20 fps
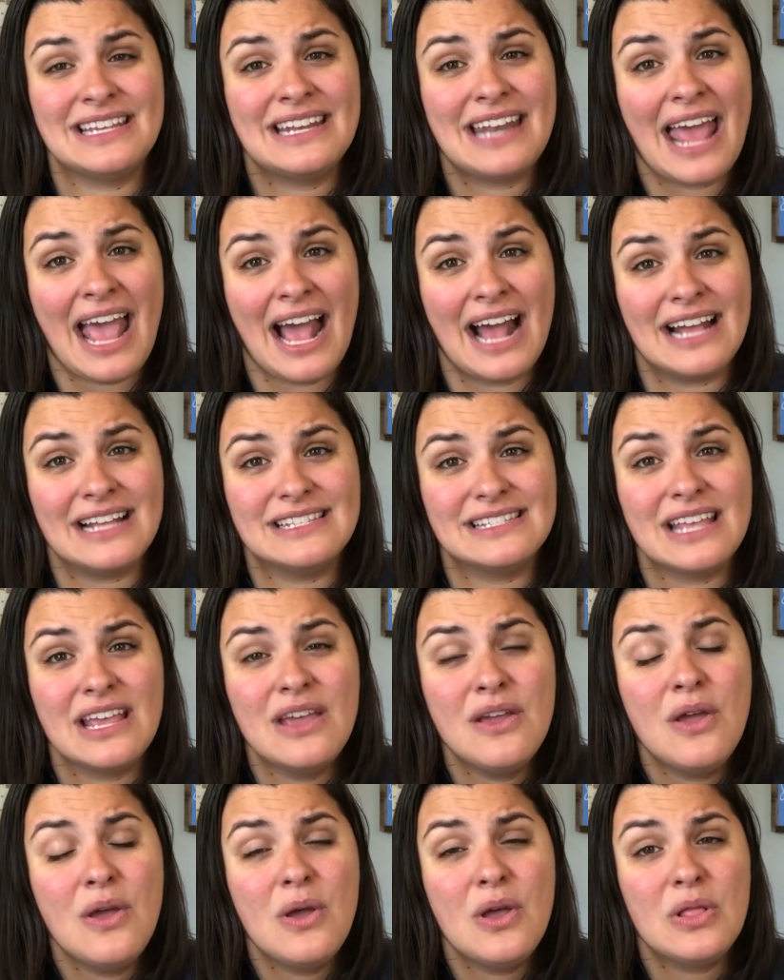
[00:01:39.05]
It has
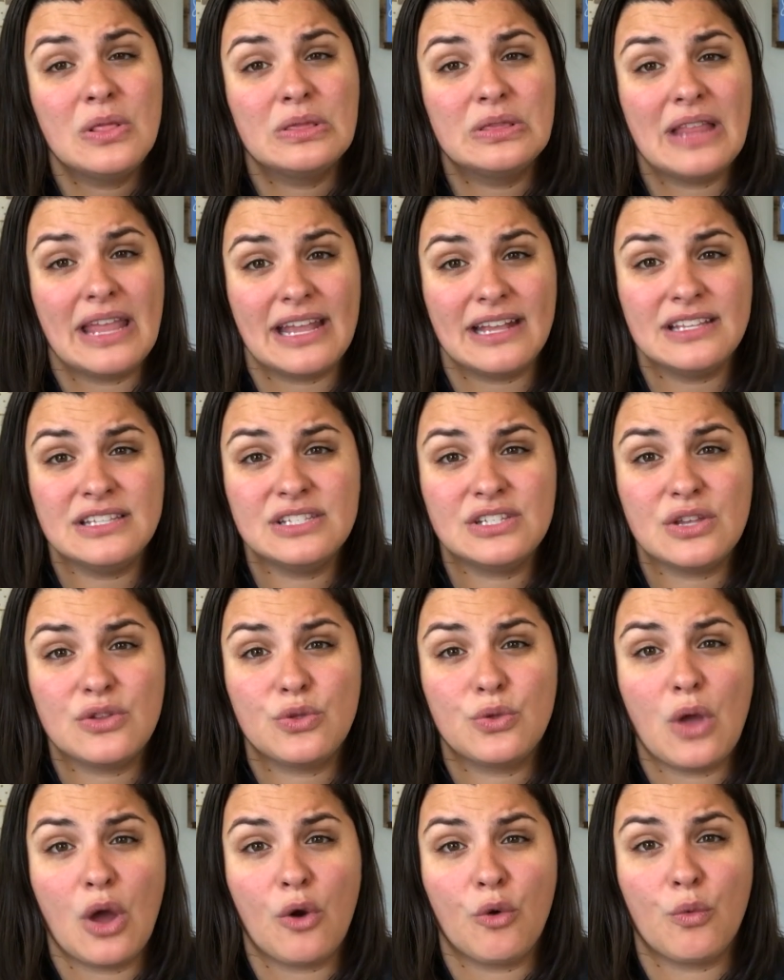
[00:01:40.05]
lands
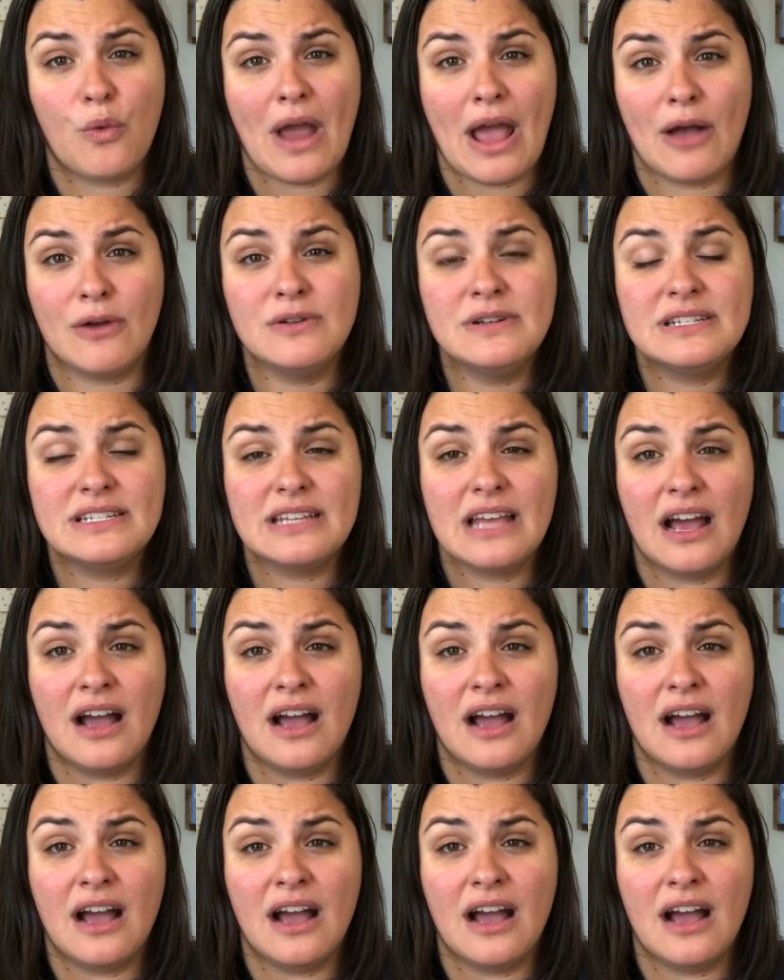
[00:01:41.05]
around